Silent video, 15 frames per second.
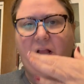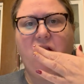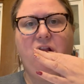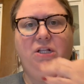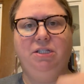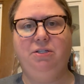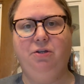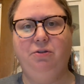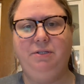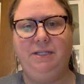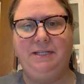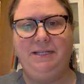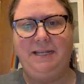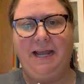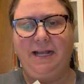Let's go to
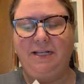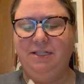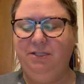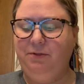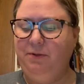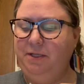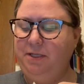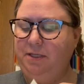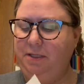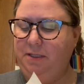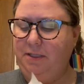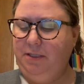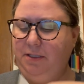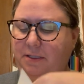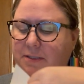the next
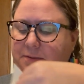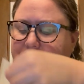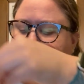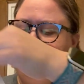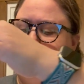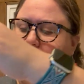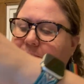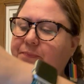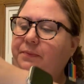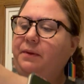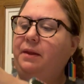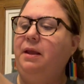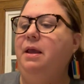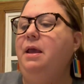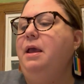one.
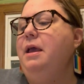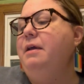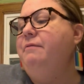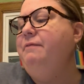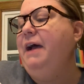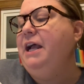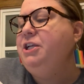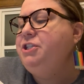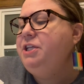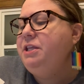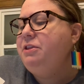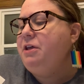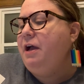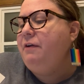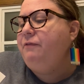Vashti
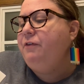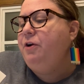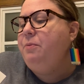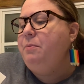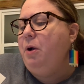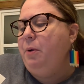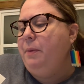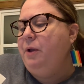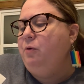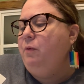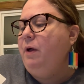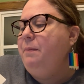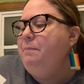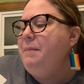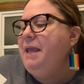thought for a moment,
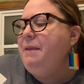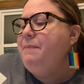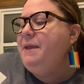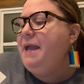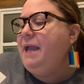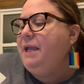well, maybe I